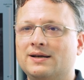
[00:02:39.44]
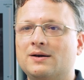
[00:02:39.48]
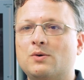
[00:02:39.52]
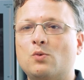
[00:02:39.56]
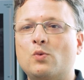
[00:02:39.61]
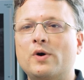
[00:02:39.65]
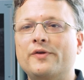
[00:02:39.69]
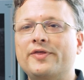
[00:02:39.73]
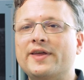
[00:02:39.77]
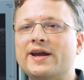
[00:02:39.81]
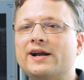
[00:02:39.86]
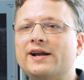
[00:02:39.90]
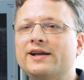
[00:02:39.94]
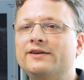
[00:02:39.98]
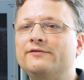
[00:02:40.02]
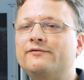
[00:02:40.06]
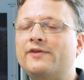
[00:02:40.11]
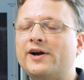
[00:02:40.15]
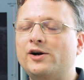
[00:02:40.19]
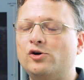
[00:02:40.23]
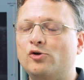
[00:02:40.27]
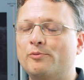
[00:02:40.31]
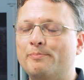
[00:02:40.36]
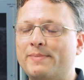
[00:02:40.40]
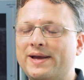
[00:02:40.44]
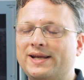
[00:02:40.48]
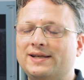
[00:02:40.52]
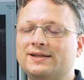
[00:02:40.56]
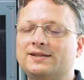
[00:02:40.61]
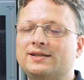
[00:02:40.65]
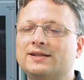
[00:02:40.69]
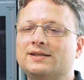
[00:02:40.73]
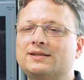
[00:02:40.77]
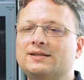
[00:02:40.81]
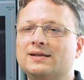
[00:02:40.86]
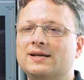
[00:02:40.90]
when they are
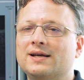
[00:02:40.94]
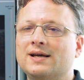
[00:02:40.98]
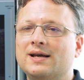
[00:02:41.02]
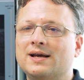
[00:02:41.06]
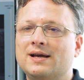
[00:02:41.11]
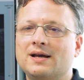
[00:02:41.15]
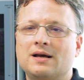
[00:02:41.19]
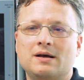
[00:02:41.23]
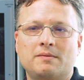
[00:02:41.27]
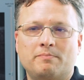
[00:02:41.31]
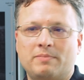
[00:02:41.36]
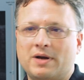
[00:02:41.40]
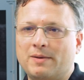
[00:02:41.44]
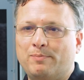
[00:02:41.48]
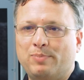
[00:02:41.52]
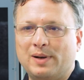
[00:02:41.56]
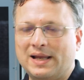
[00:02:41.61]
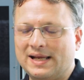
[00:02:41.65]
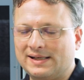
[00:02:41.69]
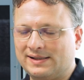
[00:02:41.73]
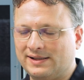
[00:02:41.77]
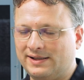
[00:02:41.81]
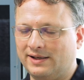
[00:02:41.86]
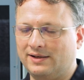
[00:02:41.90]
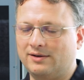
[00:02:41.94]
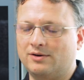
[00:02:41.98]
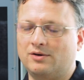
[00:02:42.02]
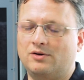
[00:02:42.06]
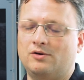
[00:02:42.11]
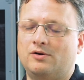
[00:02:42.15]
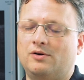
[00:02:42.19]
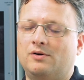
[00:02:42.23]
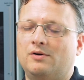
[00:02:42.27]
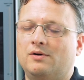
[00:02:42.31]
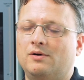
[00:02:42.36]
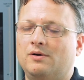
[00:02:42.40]
environmented by plastic
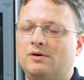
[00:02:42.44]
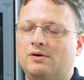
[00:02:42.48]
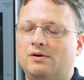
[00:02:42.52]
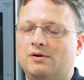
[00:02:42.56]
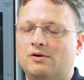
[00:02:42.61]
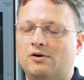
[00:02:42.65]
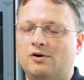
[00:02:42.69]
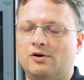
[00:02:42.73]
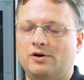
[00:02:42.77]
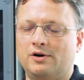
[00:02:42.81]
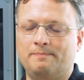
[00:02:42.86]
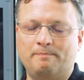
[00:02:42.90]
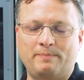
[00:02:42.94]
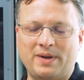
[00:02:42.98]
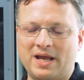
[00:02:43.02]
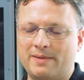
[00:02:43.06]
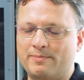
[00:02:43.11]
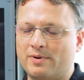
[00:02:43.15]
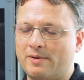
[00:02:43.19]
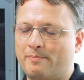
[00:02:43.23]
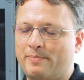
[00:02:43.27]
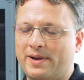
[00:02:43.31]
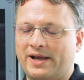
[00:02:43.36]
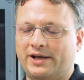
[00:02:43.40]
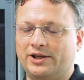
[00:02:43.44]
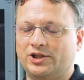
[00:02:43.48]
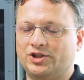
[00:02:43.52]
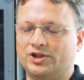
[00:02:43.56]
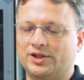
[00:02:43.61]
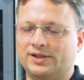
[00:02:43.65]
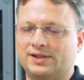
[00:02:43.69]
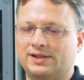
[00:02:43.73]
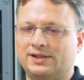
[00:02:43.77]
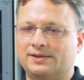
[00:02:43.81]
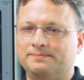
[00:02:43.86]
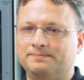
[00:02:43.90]
or paper
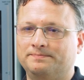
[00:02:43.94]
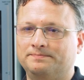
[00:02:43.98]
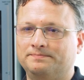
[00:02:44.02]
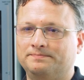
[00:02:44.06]
packages.